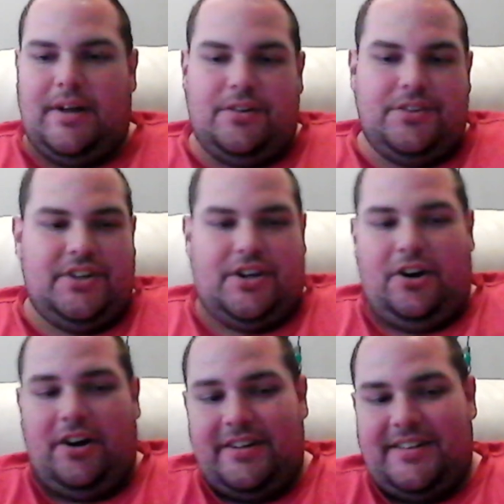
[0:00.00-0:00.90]
Well, the
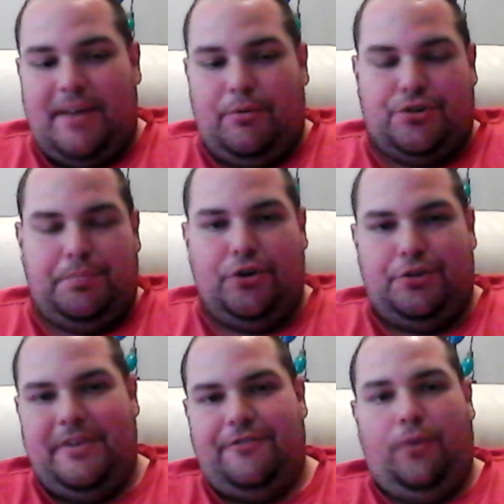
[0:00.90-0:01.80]
cards that were
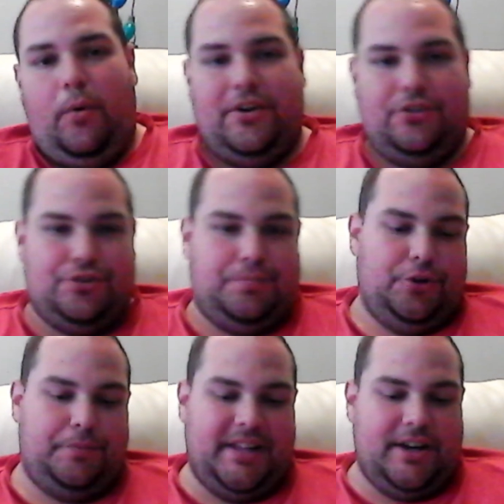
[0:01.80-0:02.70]
supposed to be foils are
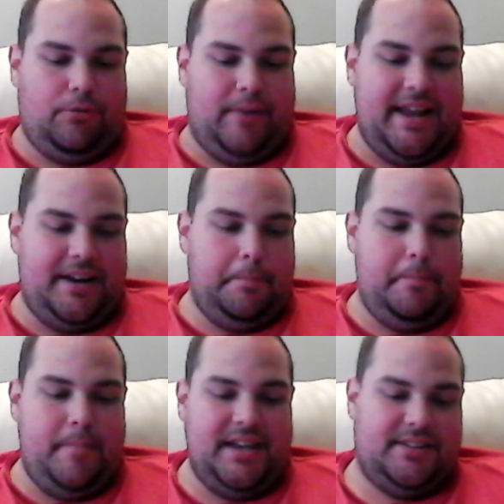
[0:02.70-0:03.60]
supposed to be like a
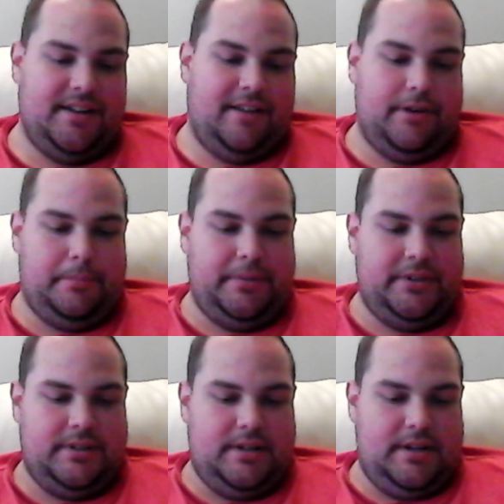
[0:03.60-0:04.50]
random mix of
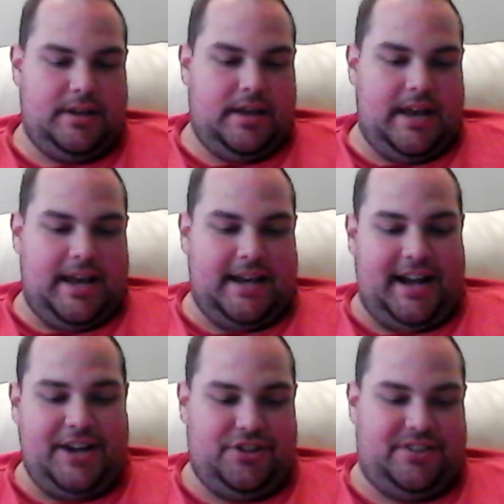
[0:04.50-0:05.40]
them.
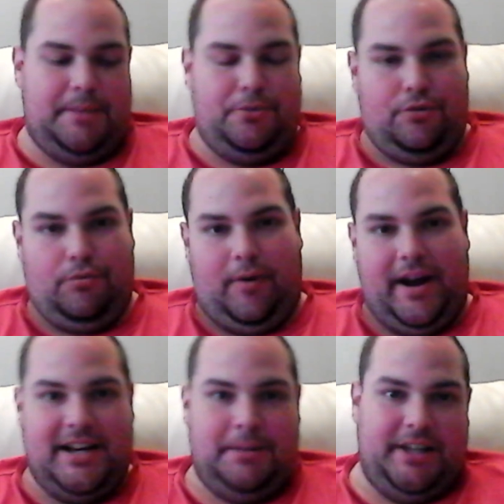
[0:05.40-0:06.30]
And I just seem to have
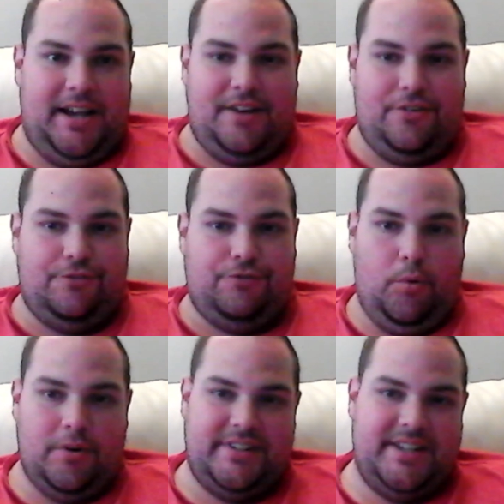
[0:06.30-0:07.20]
randomly gotten
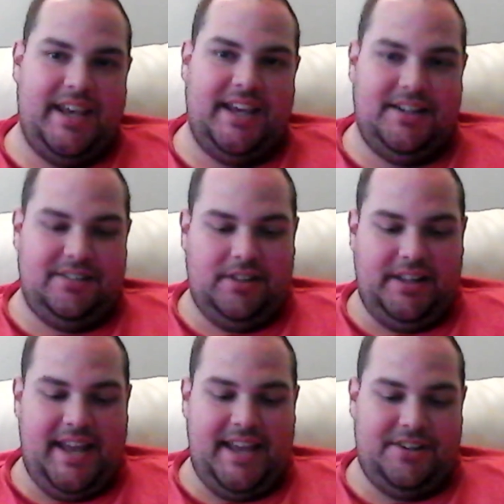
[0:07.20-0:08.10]
14
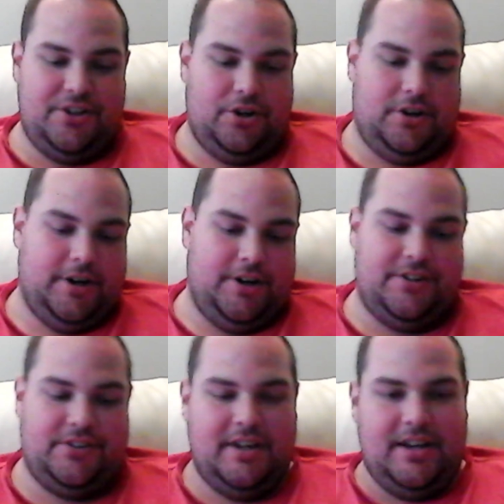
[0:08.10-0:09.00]
land
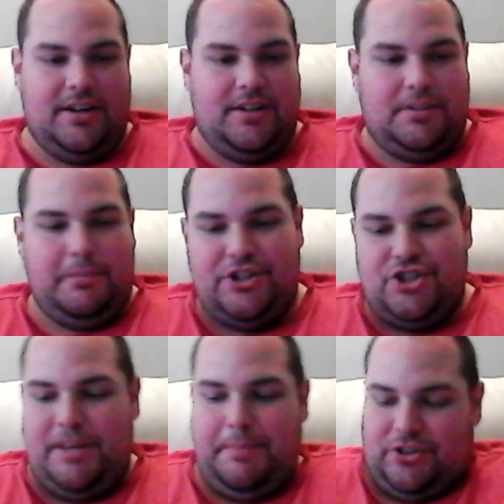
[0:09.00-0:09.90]
cards. Some of
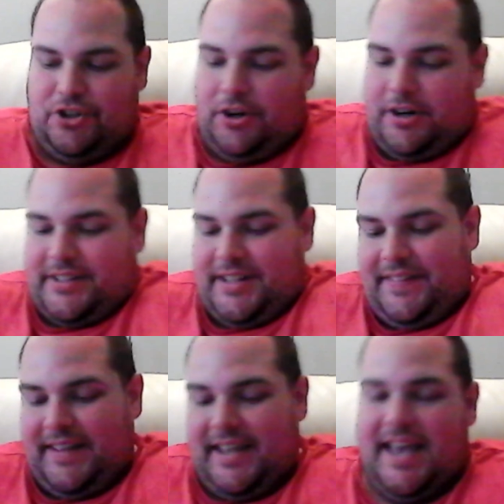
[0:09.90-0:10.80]
the cheapest cards
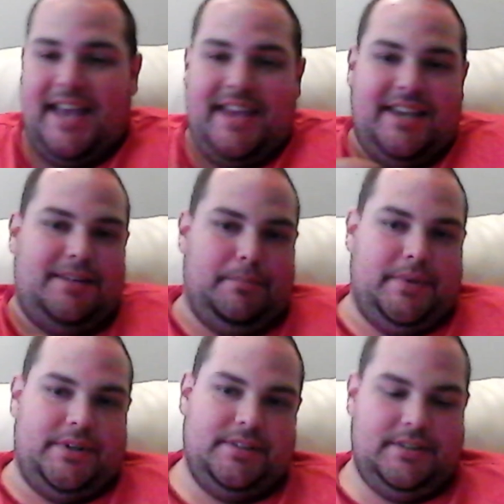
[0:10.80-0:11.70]
in the
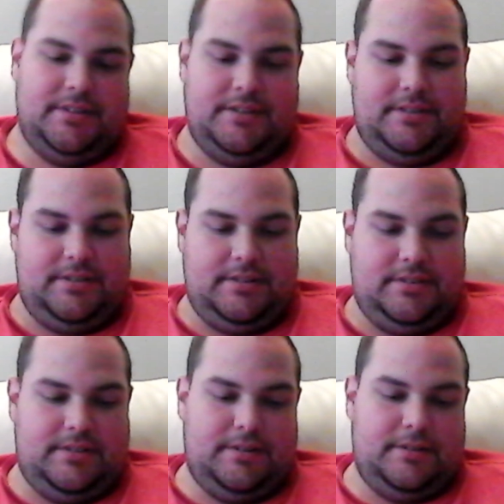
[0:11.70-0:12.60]
game.
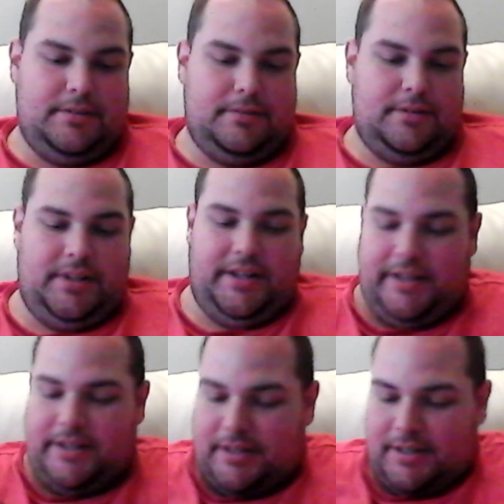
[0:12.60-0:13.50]

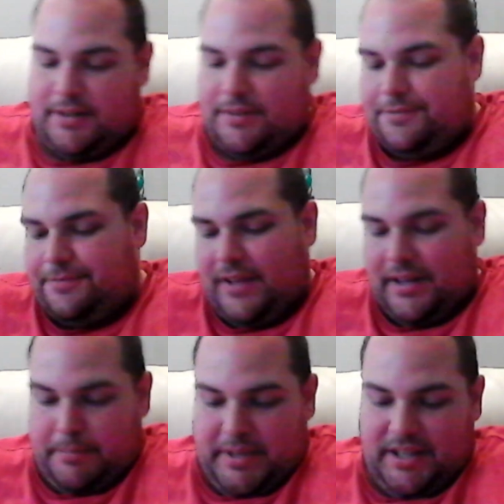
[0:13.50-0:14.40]
Ah,
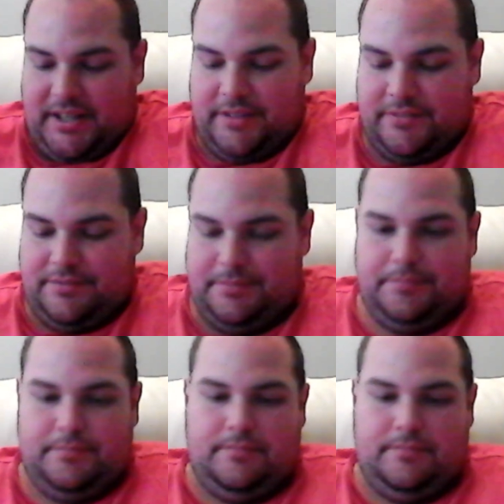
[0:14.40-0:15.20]
fuck me.